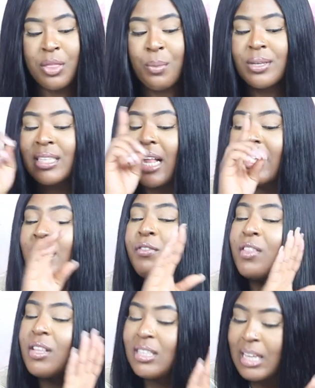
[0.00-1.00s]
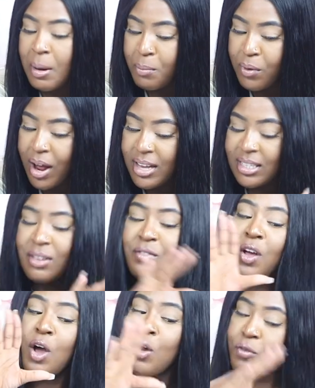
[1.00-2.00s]
and they were selling it for the same price
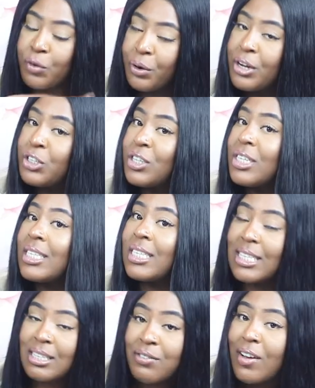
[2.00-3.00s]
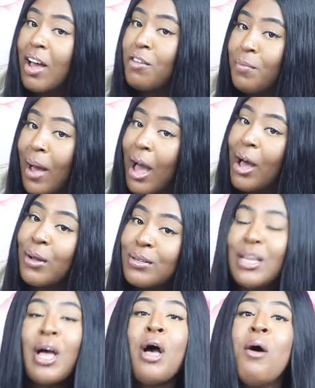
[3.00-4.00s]
of four hundred and sixty-five
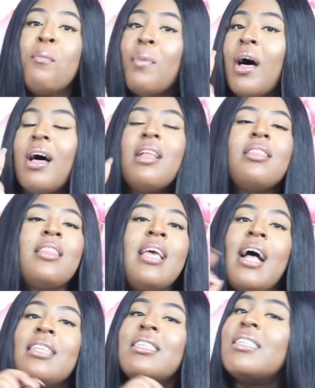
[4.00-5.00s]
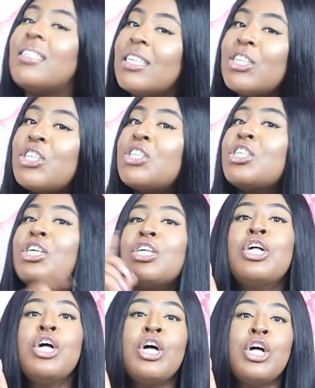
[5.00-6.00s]
pounds, but they had an
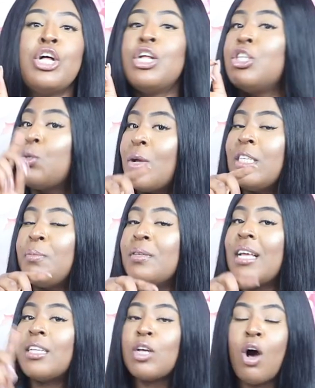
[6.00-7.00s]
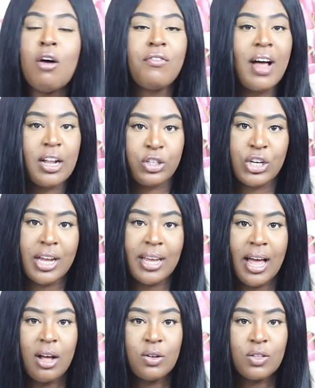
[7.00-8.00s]
additional twenty percent off at
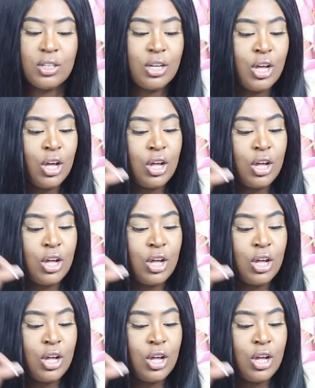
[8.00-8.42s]
checkout.